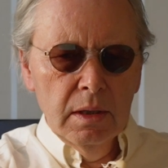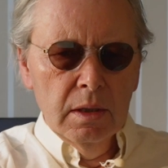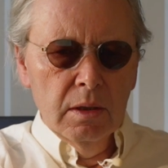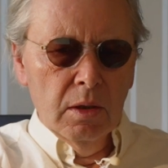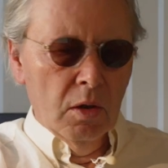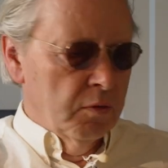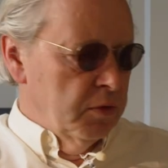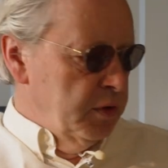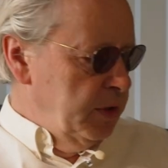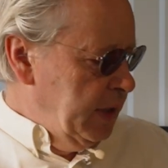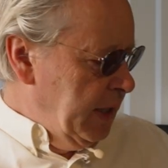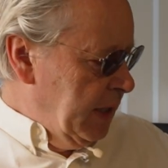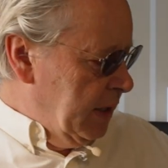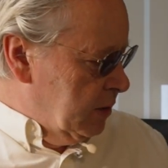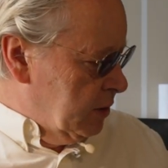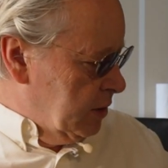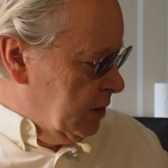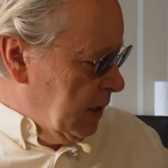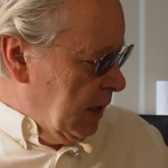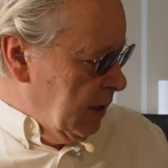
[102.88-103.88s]
Over the
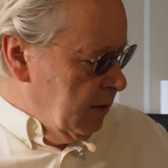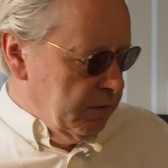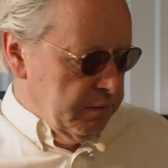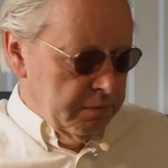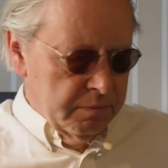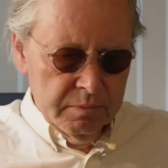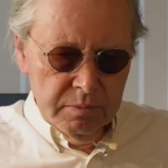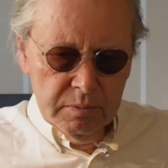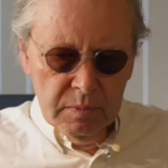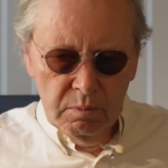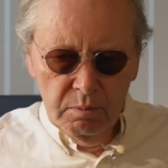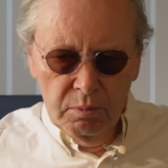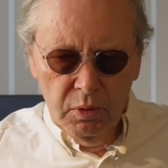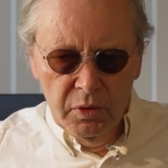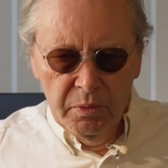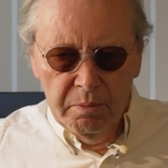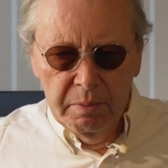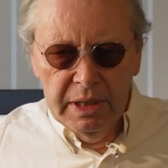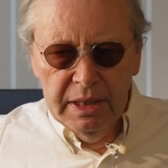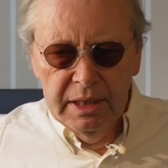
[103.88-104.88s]
years, I've
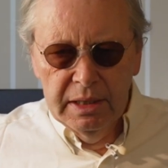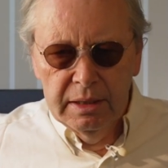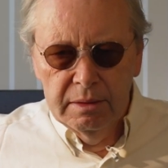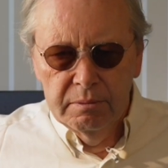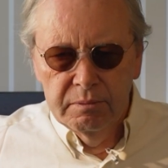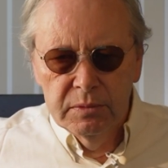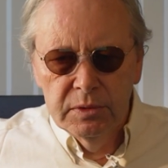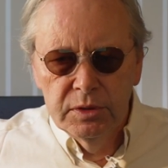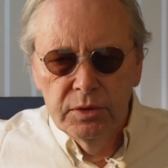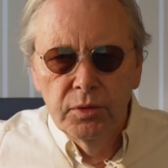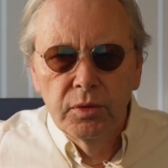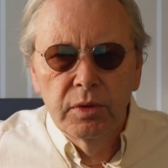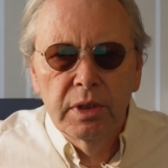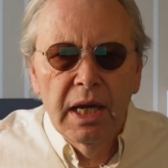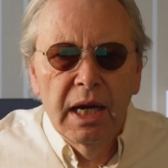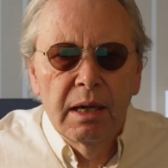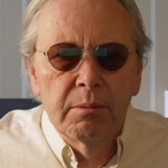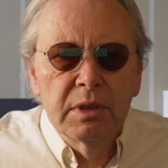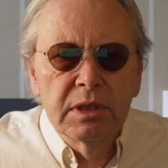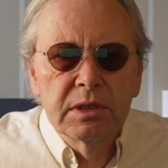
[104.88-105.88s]
bought many new
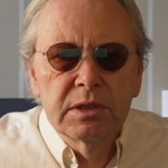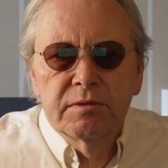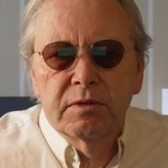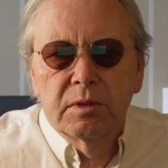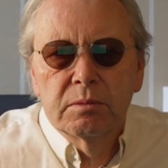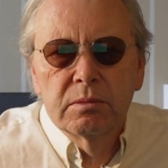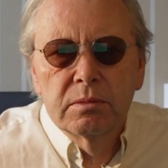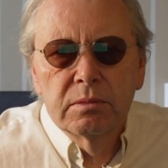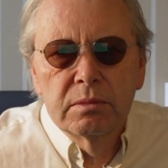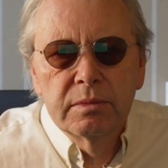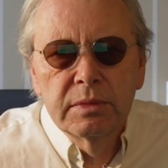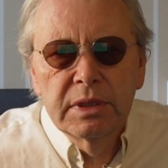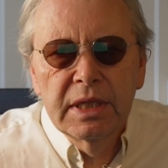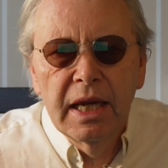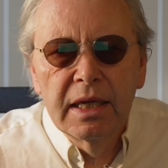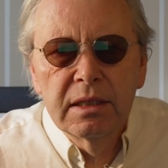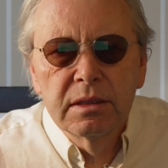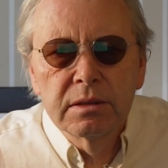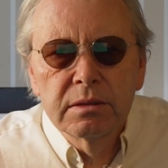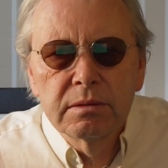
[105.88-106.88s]
cameras from
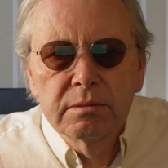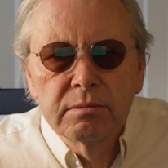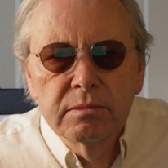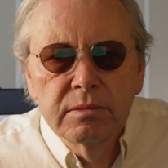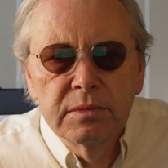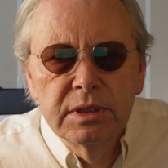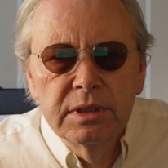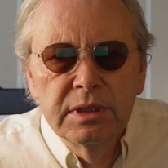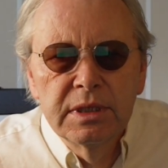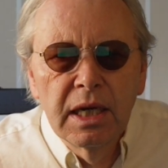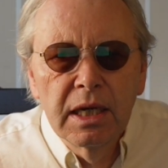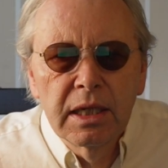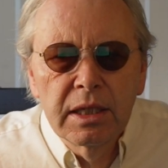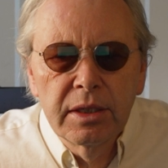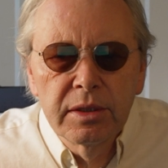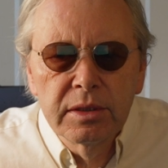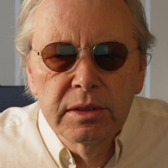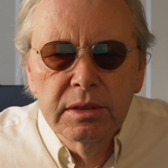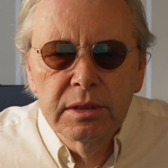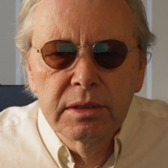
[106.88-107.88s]
Canon,
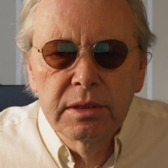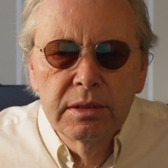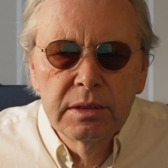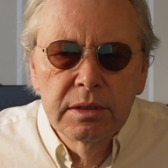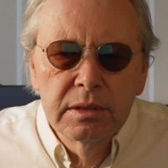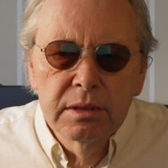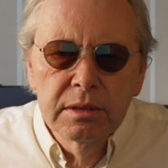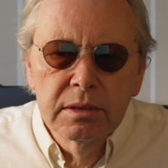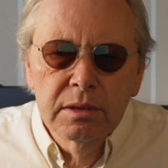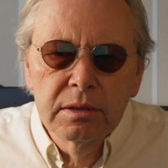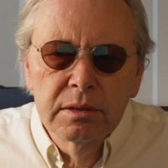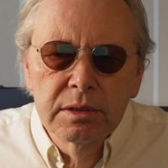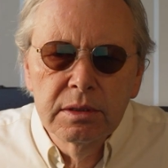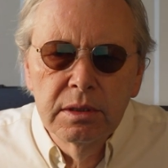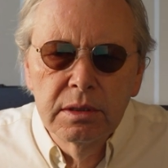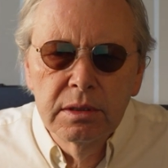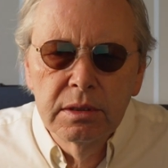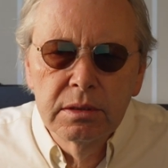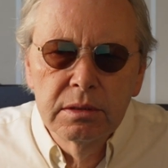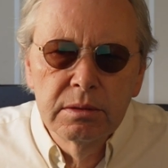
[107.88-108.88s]
Nikon,
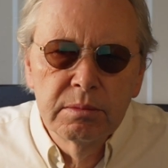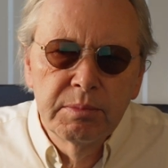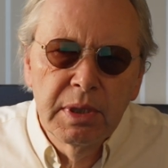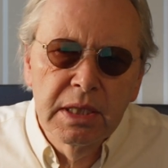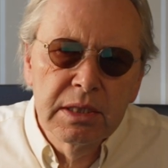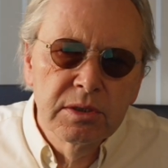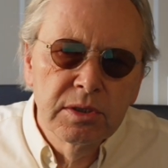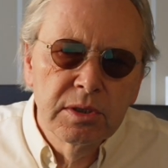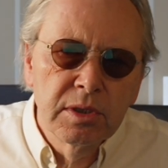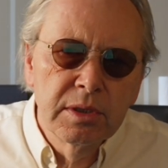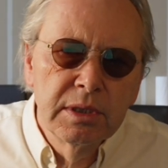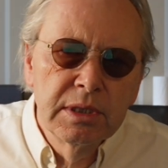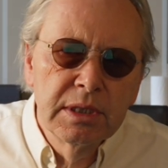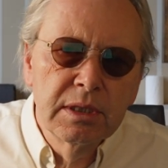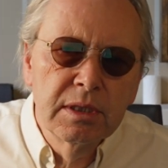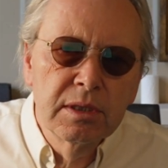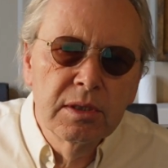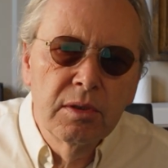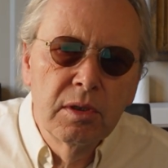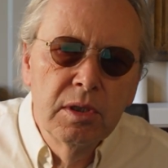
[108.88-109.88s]

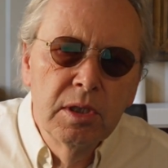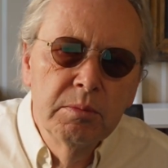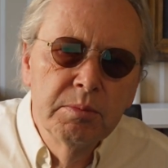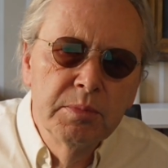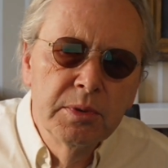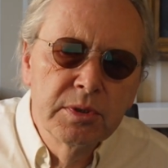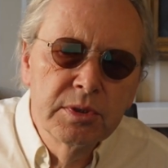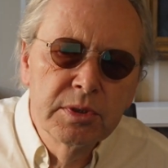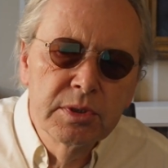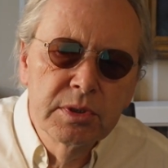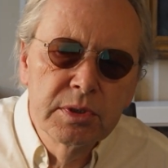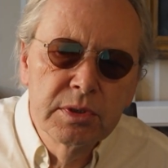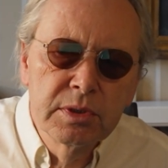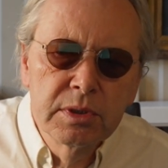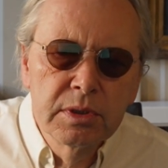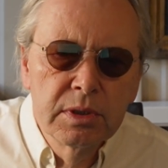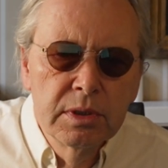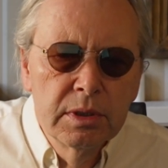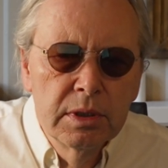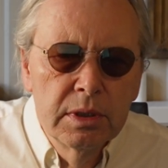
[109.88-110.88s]
Panasonic, Olympus,
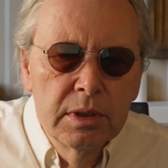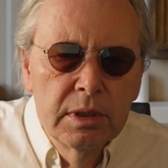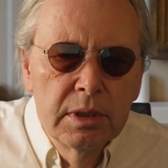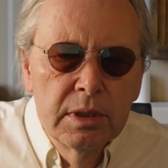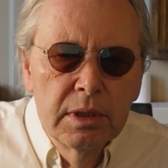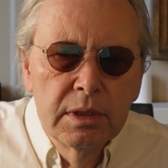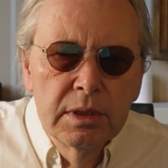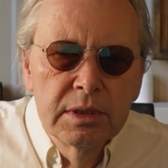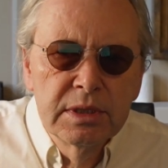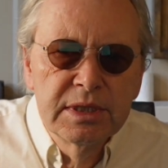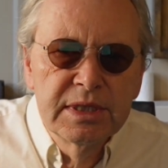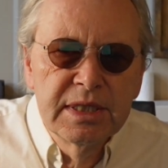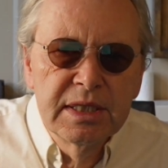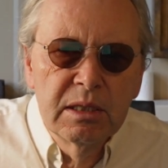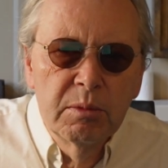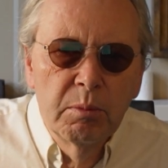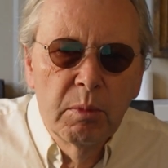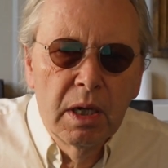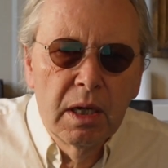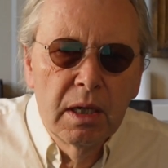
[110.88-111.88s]

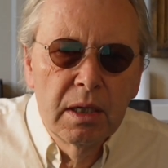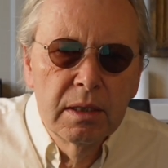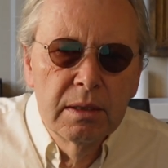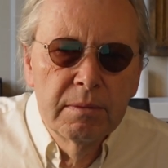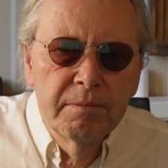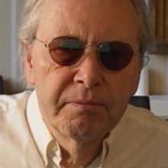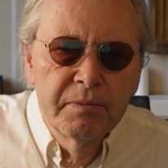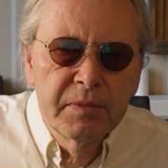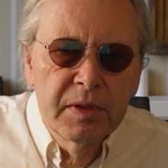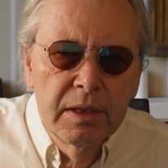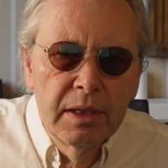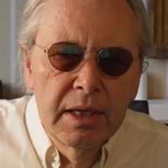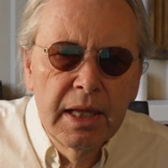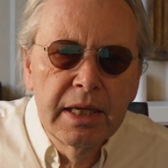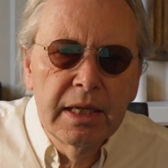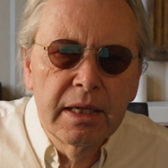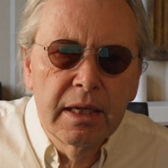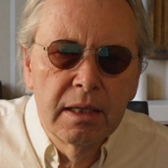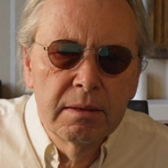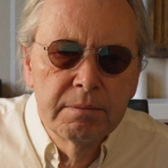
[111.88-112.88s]
Sigma,
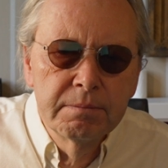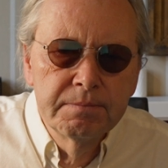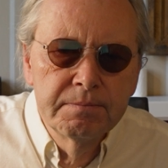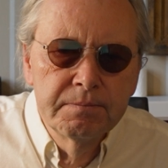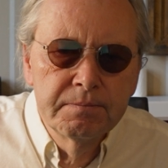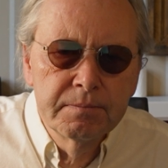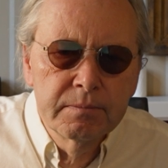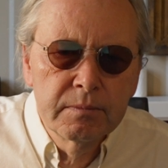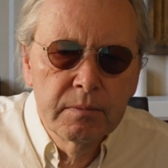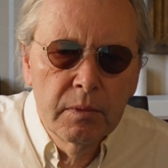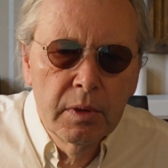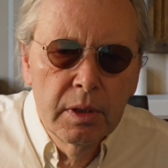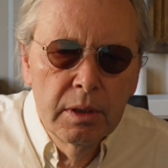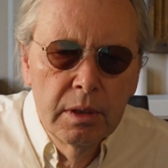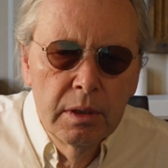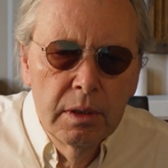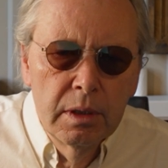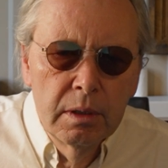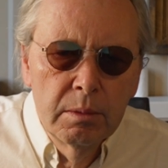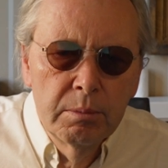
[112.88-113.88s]
Leica.
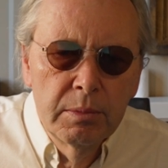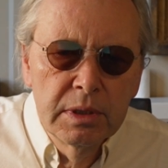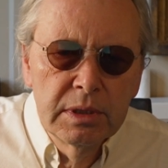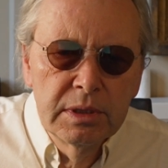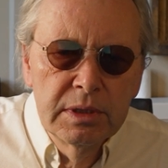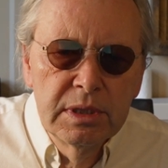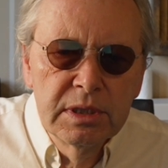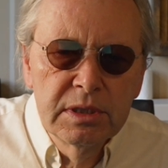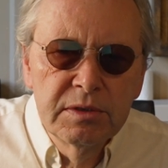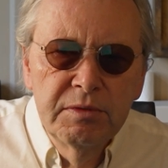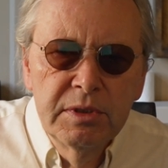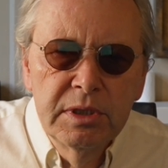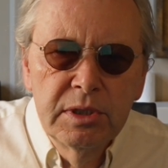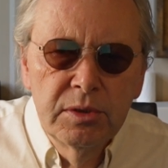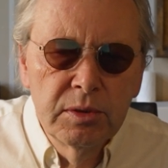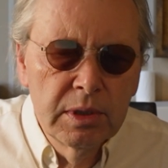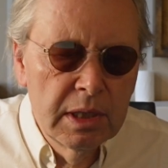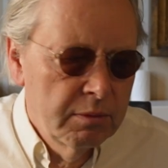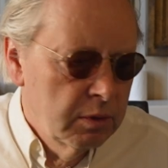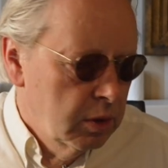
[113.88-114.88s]
But in this
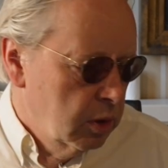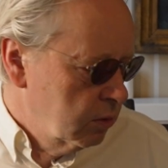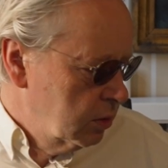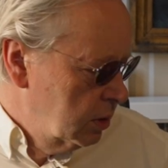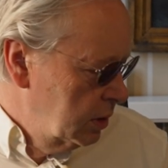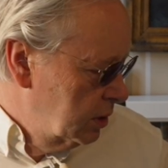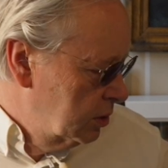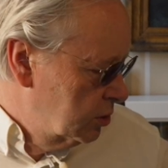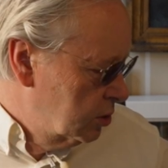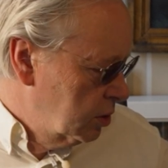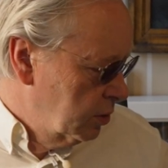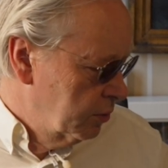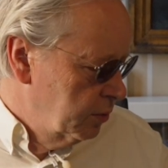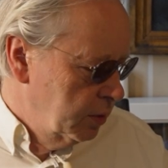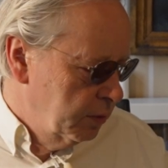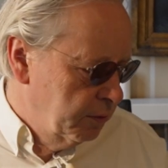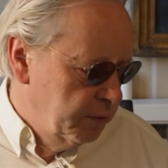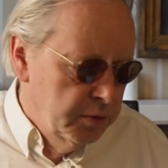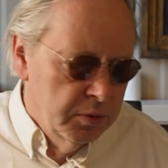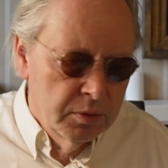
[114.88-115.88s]
video, I will only show you
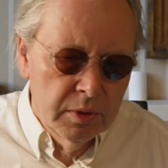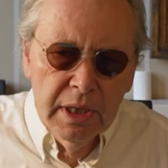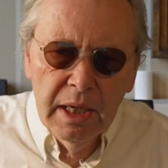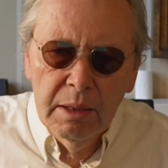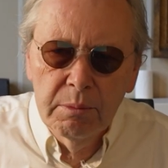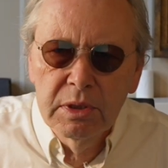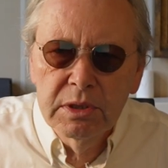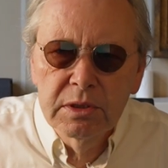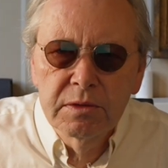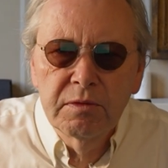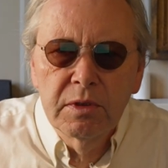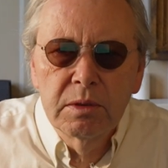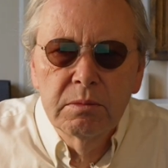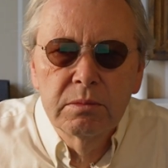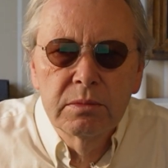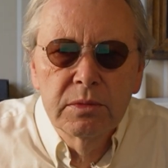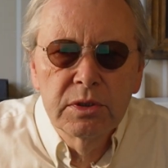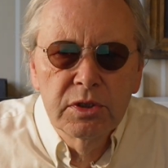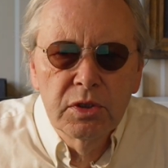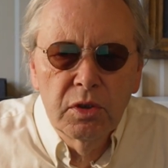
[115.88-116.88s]
a few cameras from
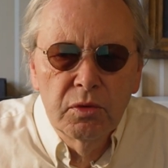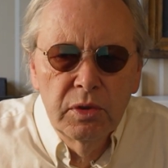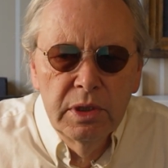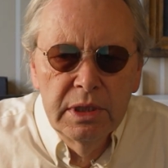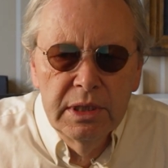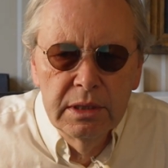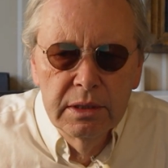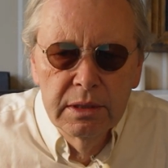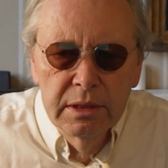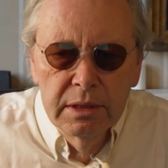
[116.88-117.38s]
Sony.